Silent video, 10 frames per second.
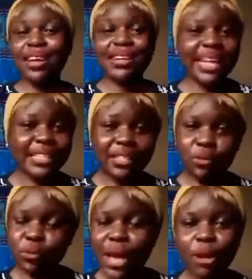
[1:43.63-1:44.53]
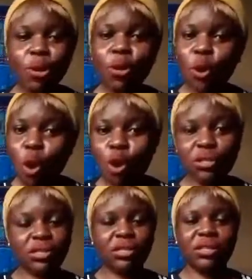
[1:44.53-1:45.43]
That is why God
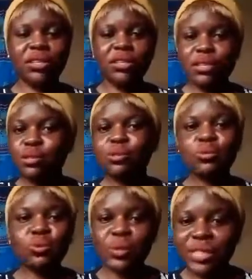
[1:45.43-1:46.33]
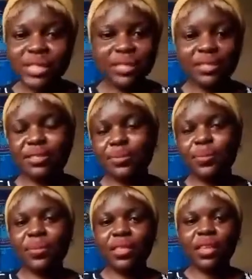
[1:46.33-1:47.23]
is doing this.
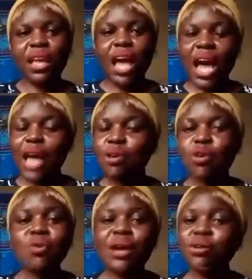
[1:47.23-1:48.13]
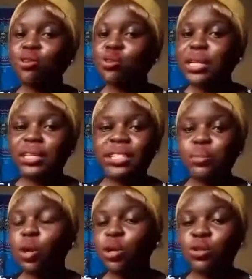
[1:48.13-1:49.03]
I know you are not doing this
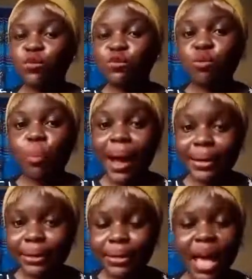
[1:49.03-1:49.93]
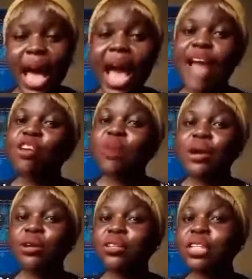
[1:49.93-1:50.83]
because of woman. I know you are
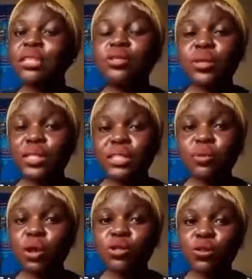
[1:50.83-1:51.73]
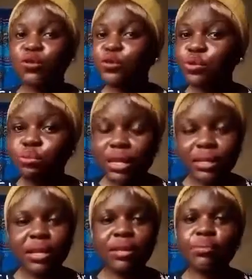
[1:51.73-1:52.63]
not doing this because of woman.
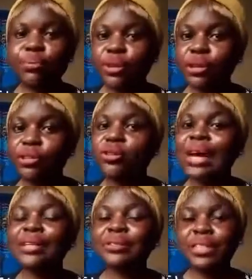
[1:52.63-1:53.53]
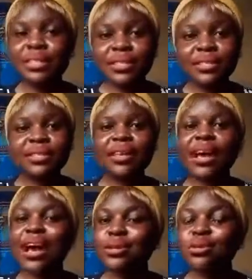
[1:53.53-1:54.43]
But you are doing it
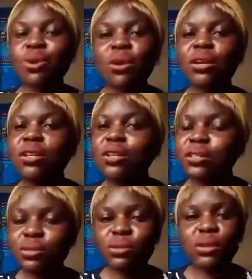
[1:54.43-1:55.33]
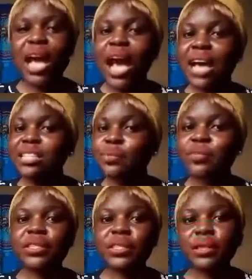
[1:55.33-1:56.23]
as God leads you, as
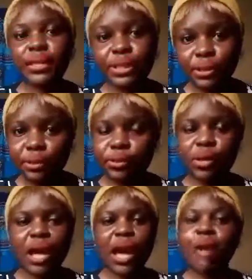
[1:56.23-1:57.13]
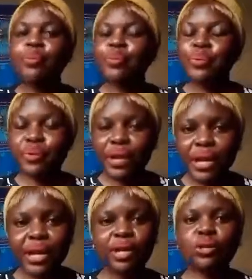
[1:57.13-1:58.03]
spirits lead you. I
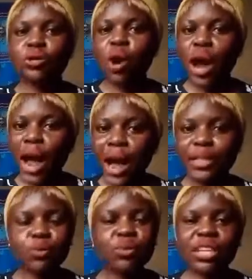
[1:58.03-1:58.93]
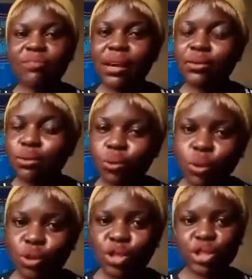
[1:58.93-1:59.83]
pray your hand will never
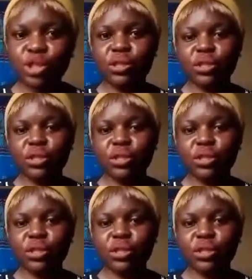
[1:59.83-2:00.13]
touch.